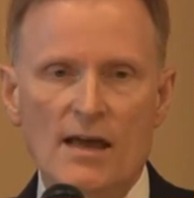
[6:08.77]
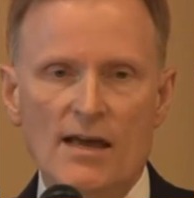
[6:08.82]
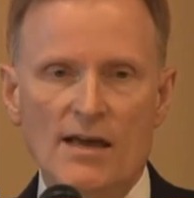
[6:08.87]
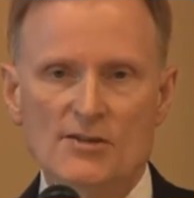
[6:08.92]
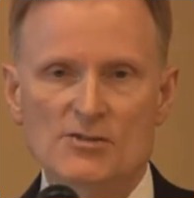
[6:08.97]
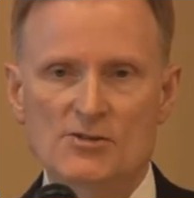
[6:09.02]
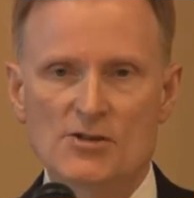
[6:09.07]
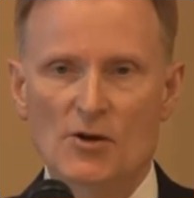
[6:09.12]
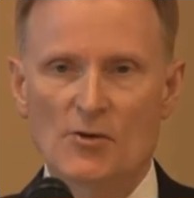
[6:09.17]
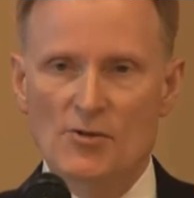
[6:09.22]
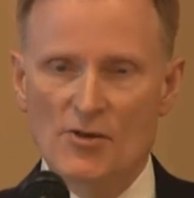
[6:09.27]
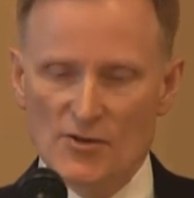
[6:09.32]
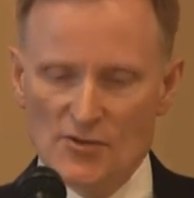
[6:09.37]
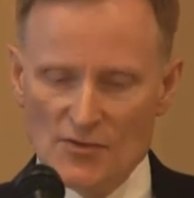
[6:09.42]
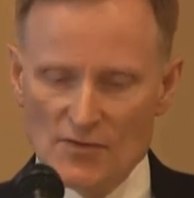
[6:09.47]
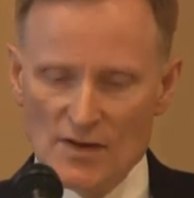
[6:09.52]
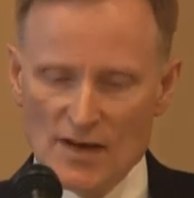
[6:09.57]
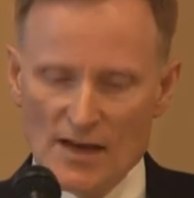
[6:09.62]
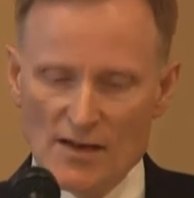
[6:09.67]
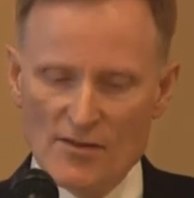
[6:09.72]
And so
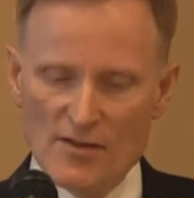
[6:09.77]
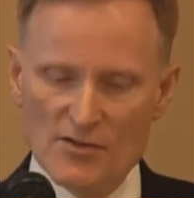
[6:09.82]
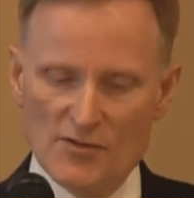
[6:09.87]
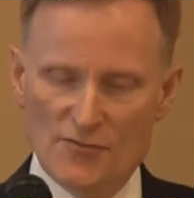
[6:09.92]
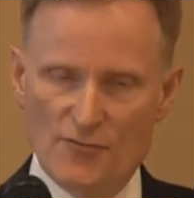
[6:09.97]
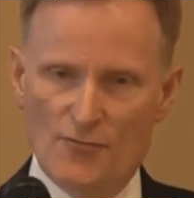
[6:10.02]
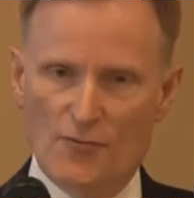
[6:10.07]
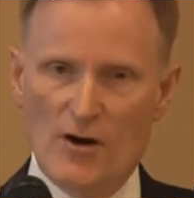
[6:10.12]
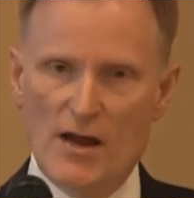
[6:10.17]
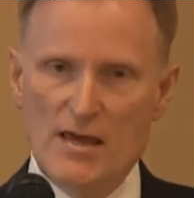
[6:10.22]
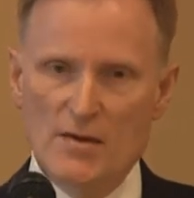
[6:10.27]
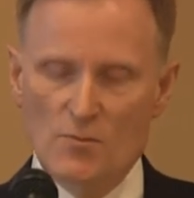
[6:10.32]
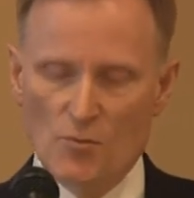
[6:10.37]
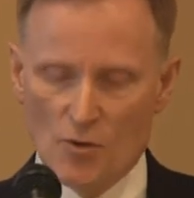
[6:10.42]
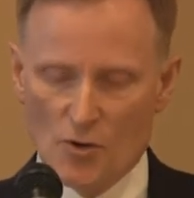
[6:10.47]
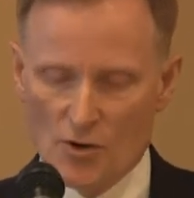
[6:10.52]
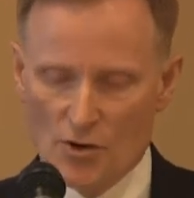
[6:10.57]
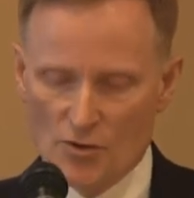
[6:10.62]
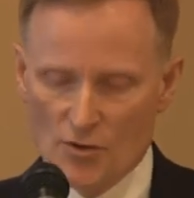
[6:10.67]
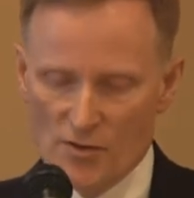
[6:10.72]
this
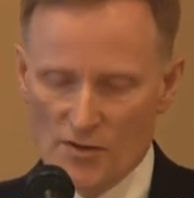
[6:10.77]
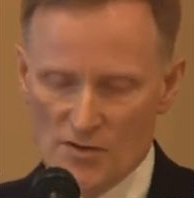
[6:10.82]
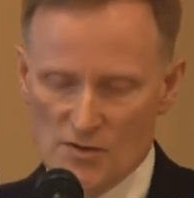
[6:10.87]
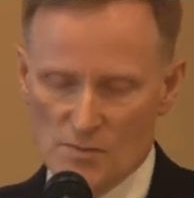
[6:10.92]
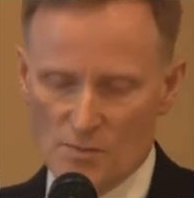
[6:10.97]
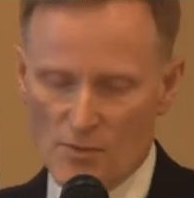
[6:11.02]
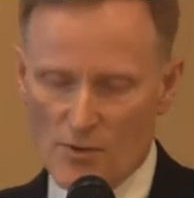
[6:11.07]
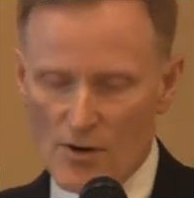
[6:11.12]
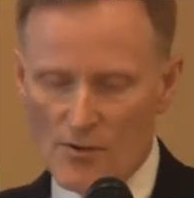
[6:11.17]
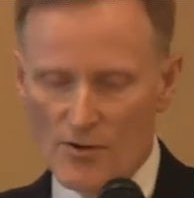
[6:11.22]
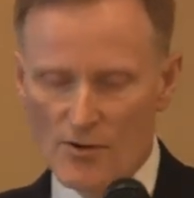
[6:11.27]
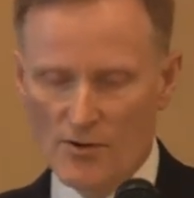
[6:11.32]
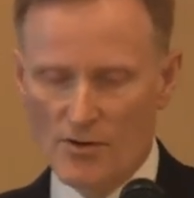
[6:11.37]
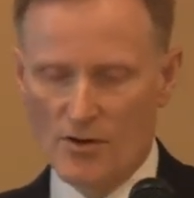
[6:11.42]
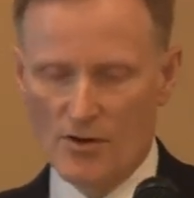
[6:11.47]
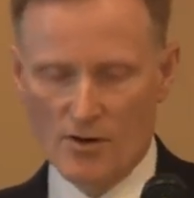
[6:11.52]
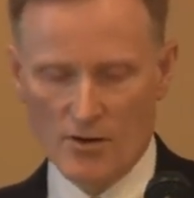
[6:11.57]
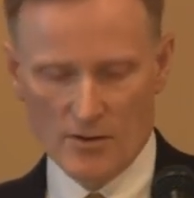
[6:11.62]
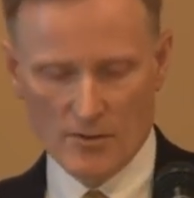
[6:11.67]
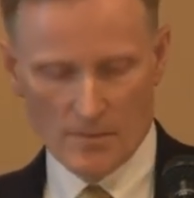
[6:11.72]
framework or this
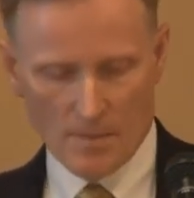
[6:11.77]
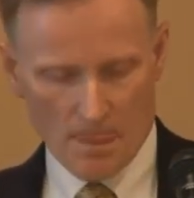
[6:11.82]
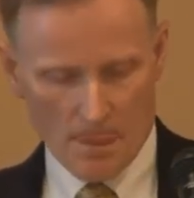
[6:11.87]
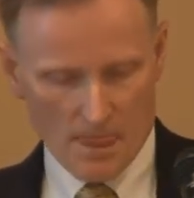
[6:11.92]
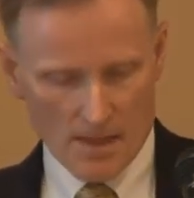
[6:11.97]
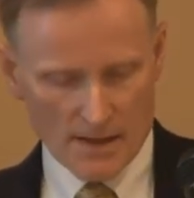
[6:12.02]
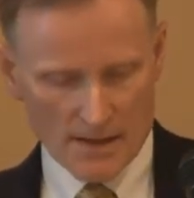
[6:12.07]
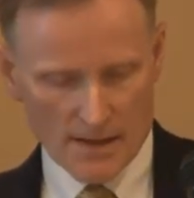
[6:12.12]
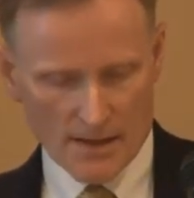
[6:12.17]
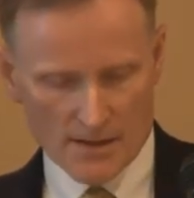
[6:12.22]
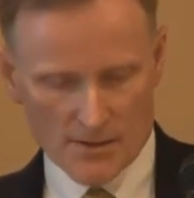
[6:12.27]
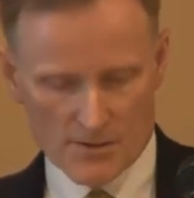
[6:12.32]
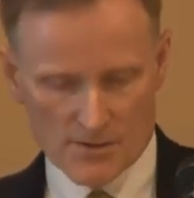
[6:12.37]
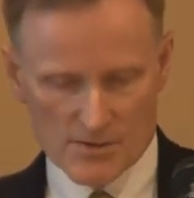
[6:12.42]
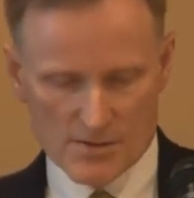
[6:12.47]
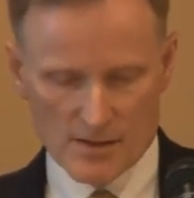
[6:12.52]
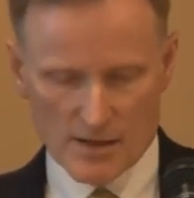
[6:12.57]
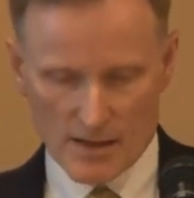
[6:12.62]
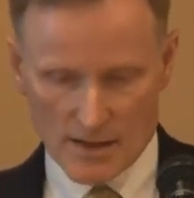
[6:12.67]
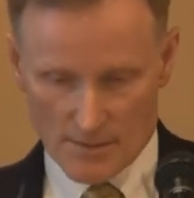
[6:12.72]
protocol
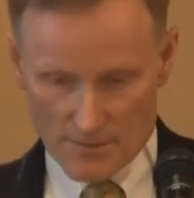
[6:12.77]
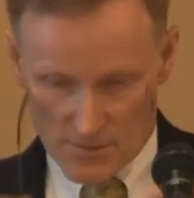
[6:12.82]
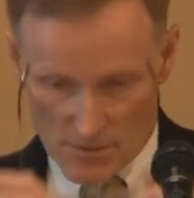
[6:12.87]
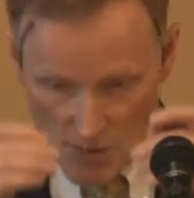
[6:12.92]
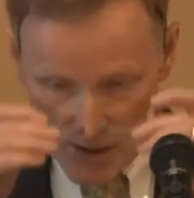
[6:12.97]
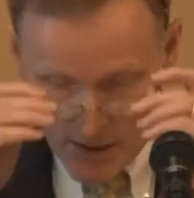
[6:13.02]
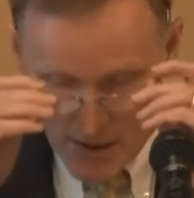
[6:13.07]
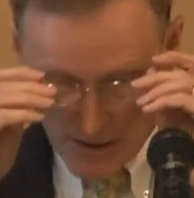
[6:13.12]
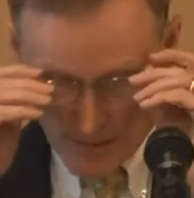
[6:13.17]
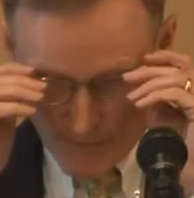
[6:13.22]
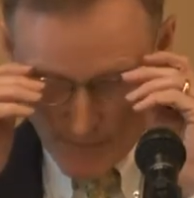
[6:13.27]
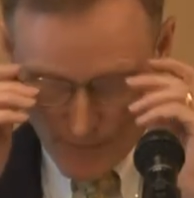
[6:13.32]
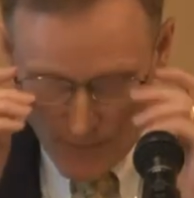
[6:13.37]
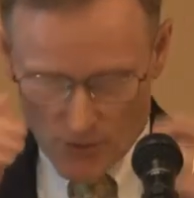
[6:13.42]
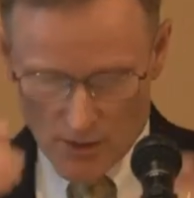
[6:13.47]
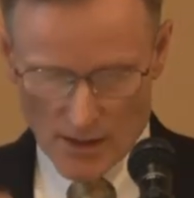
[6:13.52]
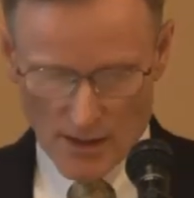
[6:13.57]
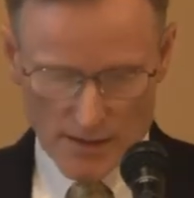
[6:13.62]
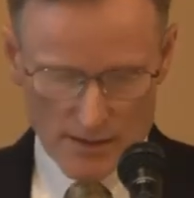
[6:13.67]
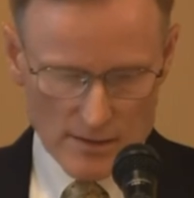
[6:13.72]
is done up
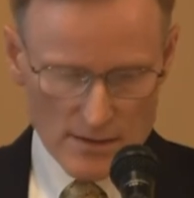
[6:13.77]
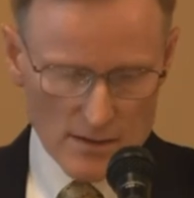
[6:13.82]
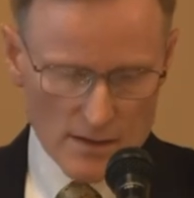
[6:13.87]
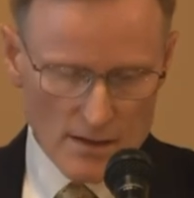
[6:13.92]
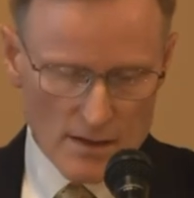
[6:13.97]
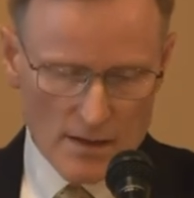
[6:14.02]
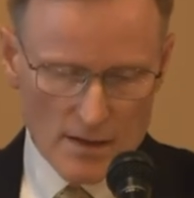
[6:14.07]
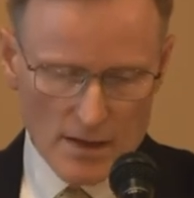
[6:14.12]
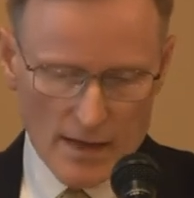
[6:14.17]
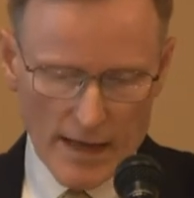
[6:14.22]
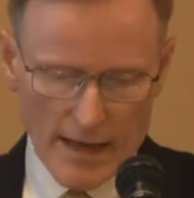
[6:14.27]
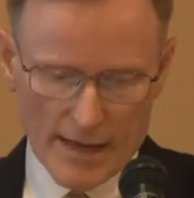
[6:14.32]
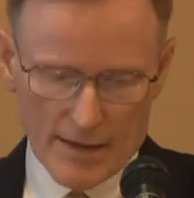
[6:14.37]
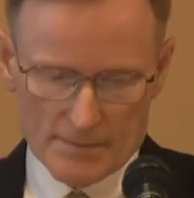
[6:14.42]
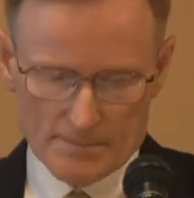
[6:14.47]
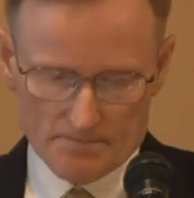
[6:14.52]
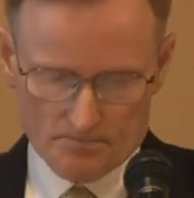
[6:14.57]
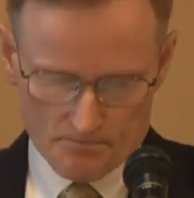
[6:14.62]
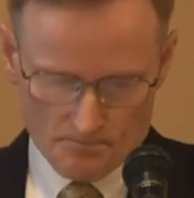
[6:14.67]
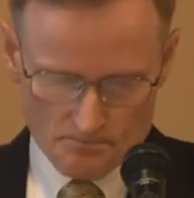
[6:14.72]
front,
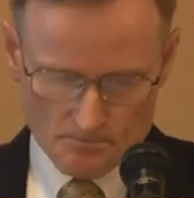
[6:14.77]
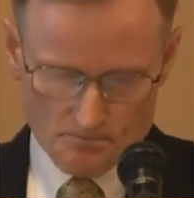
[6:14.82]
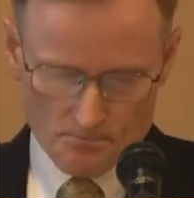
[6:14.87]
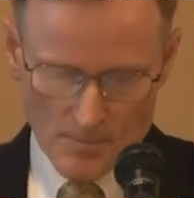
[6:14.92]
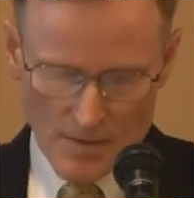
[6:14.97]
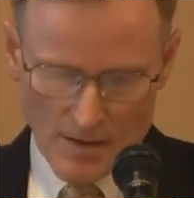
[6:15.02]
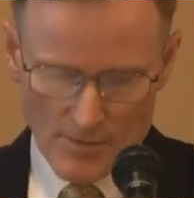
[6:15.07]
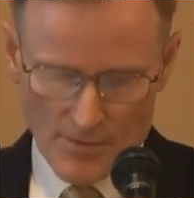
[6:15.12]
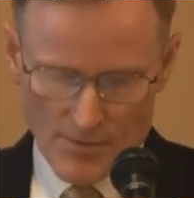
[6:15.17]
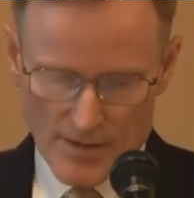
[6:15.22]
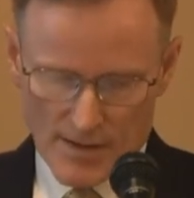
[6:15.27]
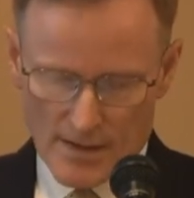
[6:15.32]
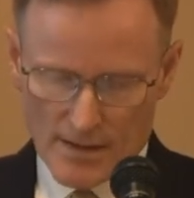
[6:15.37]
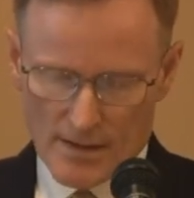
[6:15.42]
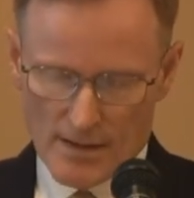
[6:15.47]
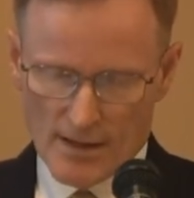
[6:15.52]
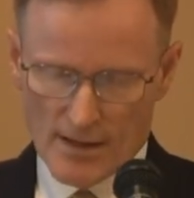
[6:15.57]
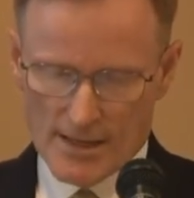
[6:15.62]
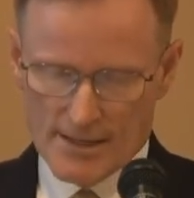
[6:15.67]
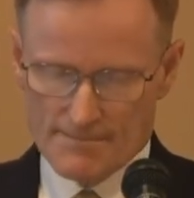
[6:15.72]
and
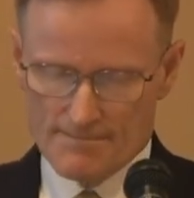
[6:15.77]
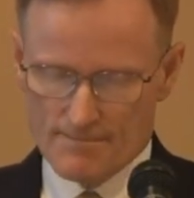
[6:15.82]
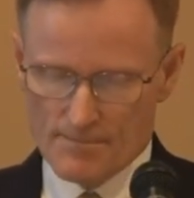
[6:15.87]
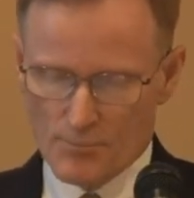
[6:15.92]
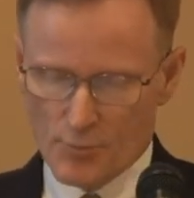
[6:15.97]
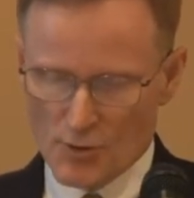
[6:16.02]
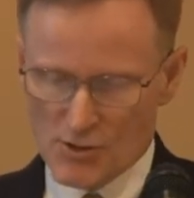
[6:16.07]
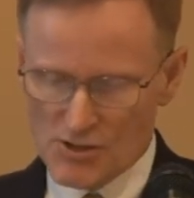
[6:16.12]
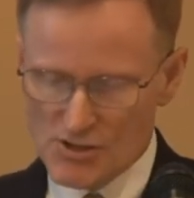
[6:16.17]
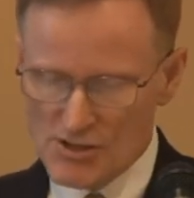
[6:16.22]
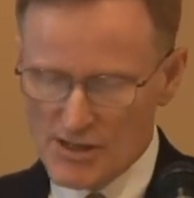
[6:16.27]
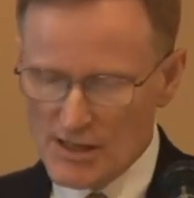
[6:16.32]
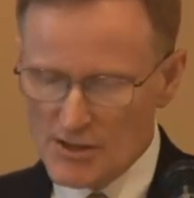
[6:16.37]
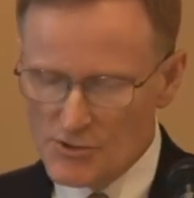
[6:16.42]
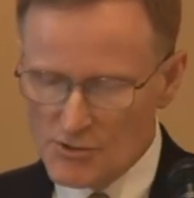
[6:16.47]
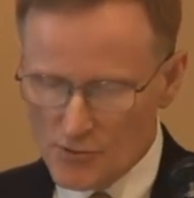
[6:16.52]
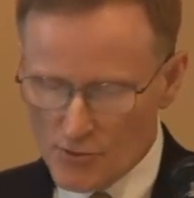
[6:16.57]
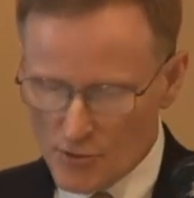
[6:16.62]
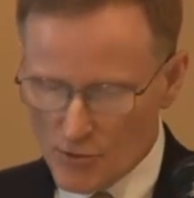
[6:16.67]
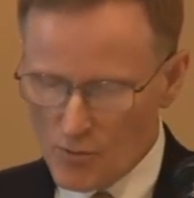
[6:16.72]
the
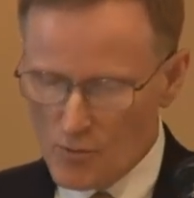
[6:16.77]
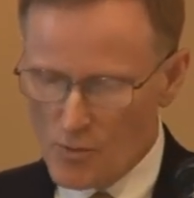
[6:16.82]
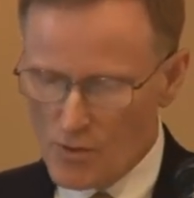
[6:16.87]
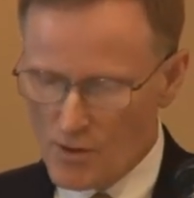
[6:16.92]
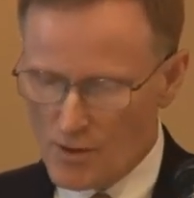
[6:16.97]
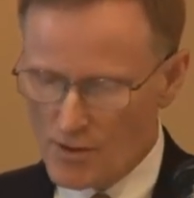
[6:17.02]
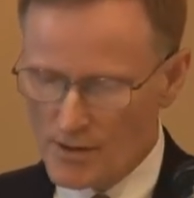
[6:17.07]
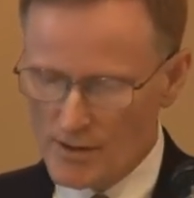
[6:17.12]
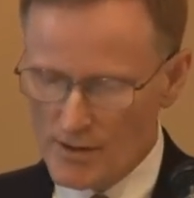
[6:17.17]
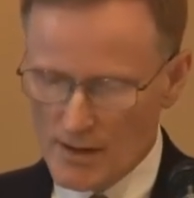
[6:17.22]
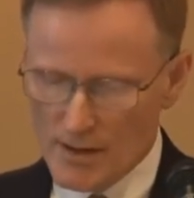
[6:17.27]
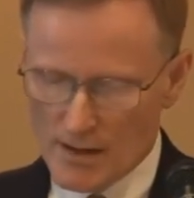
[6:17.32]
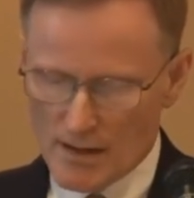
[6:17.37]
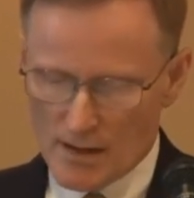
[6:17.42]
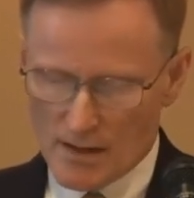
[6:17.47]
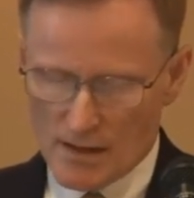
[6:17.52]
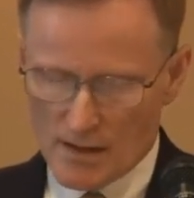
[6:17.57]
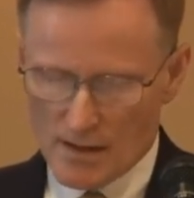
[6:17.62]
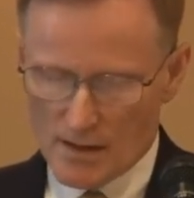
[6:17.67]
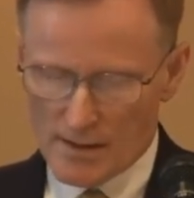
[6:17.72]
procedural work
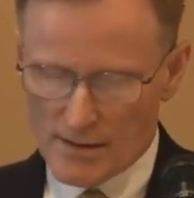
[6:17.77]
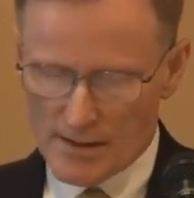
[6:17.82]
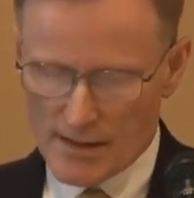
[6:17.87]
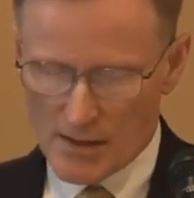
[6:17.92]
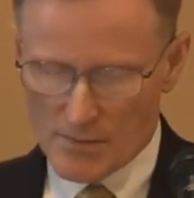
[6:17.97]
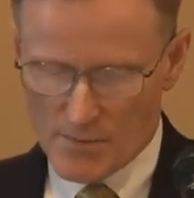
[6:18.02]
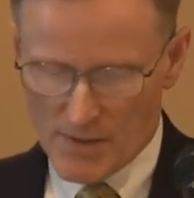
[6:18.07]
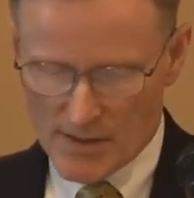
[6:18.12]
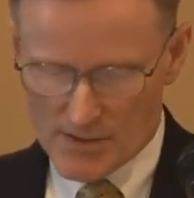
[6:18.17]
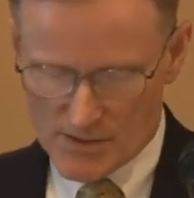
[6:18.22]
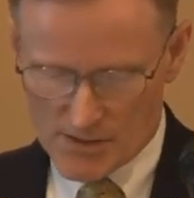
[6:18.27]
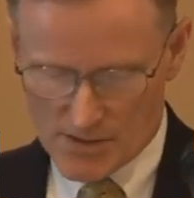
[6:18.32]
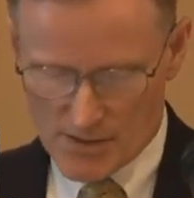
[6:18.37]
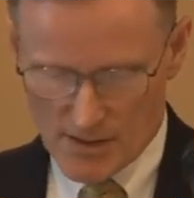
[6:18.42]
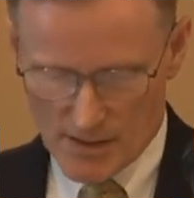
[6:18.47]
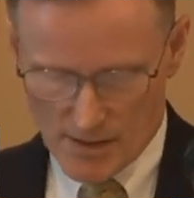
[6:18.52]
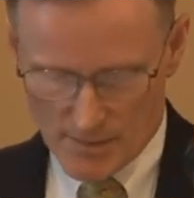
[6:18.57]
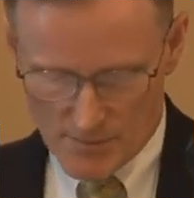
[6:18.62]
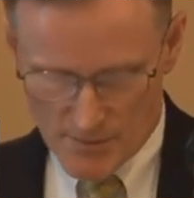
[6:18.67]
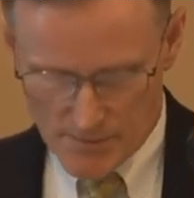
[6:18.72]
can be
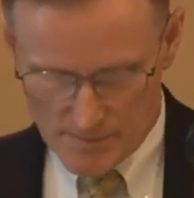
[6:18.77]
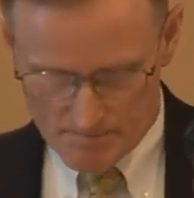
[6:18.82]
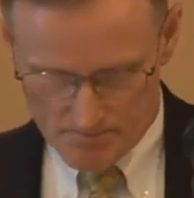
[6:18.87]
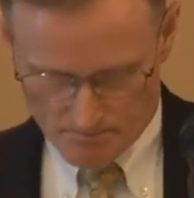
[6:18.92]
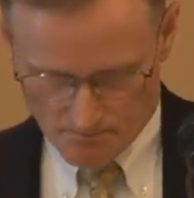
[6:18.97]
skipped.